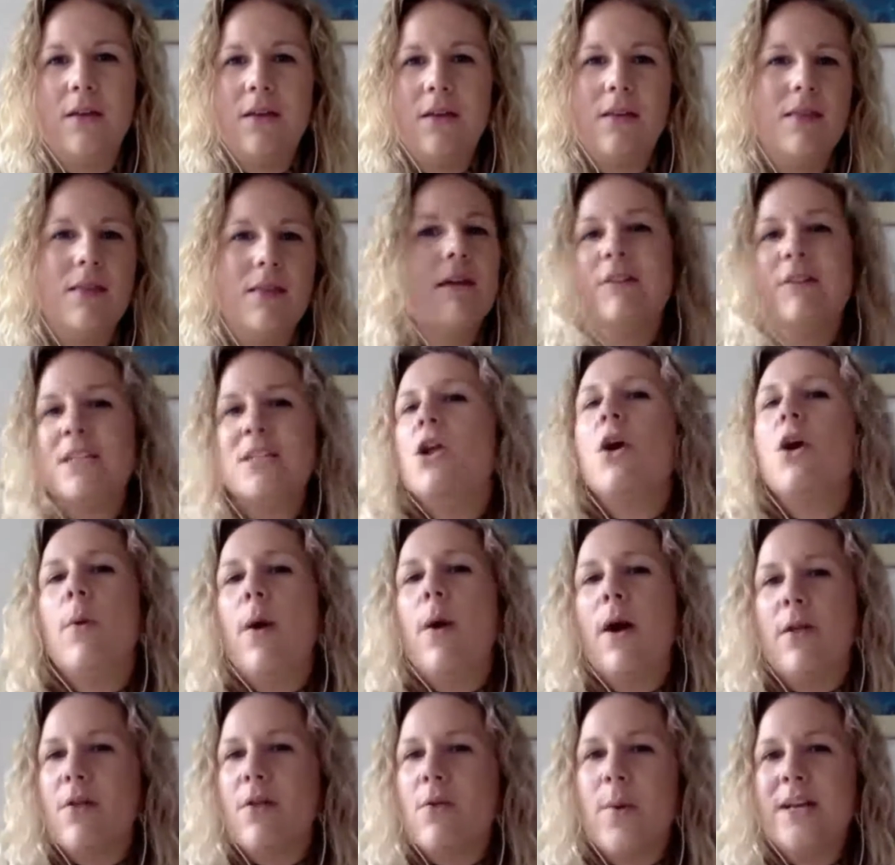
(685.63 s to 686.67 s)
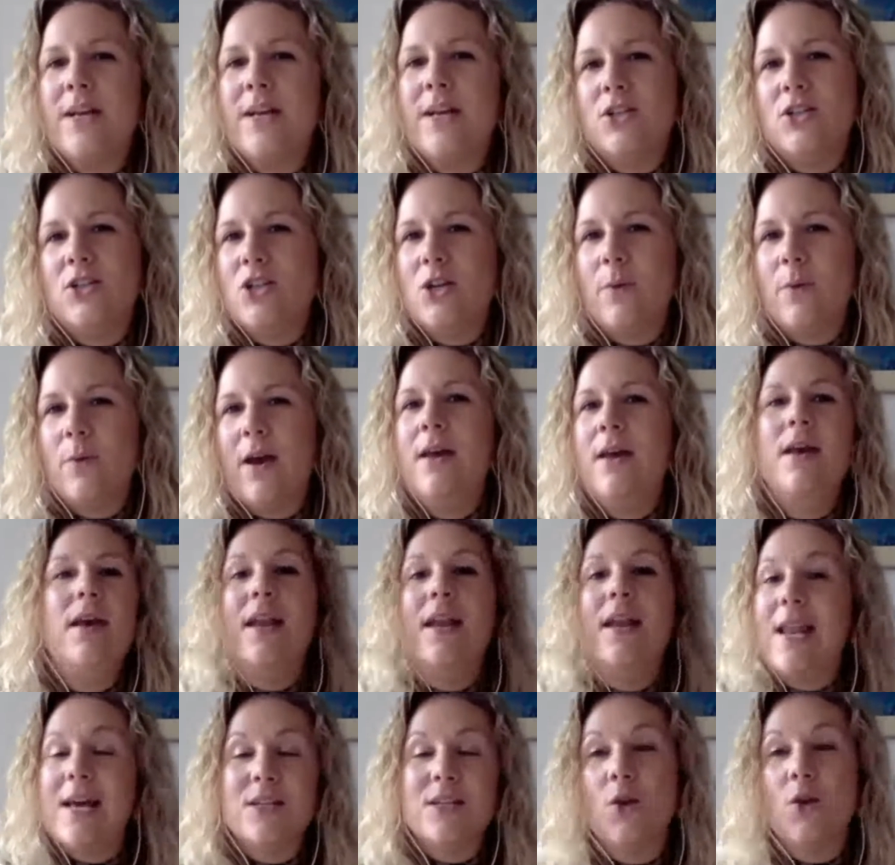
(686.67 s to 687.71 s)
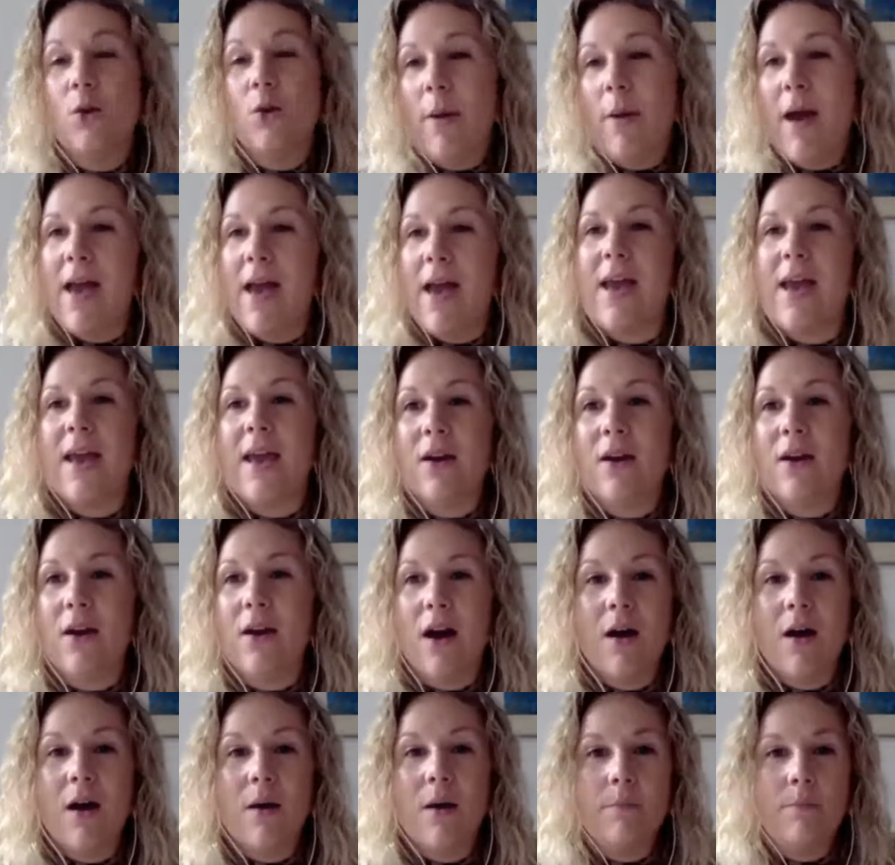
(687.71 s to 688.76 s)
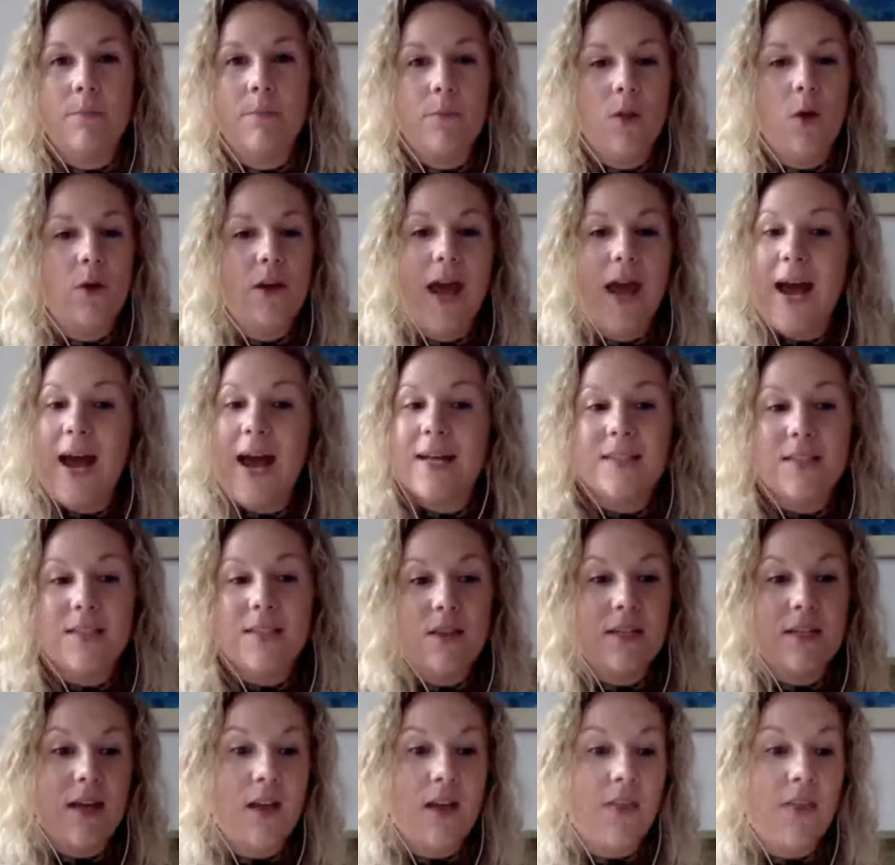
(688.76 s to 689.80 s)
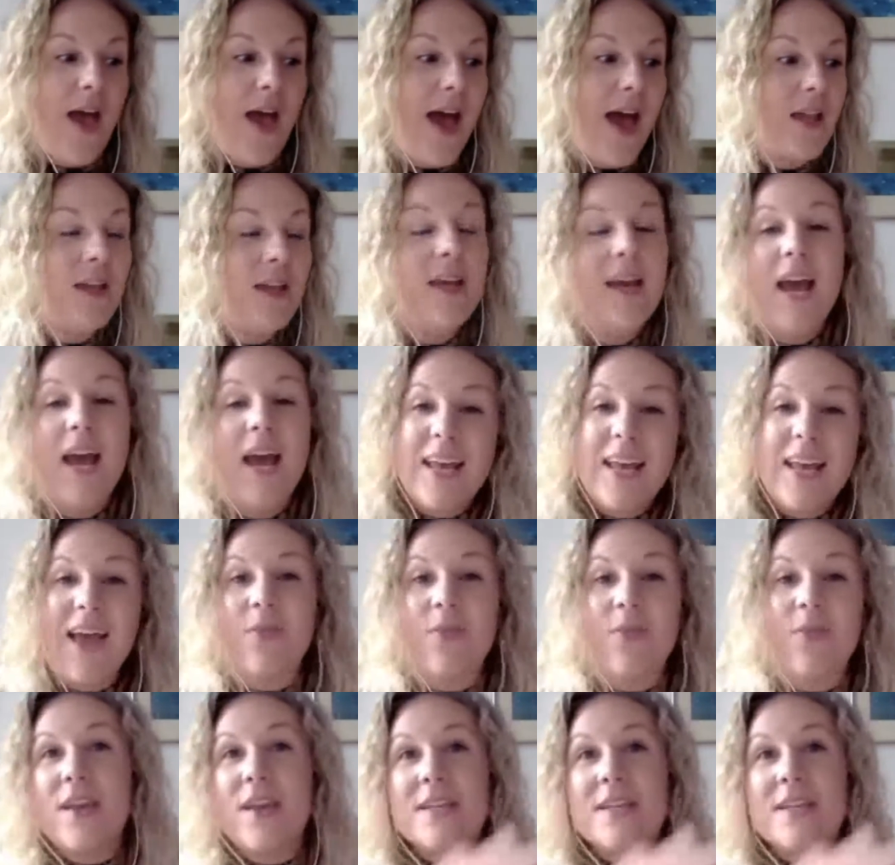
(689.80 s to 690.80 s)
There is no other way to do it unless you're paying on ads and things like that. And again,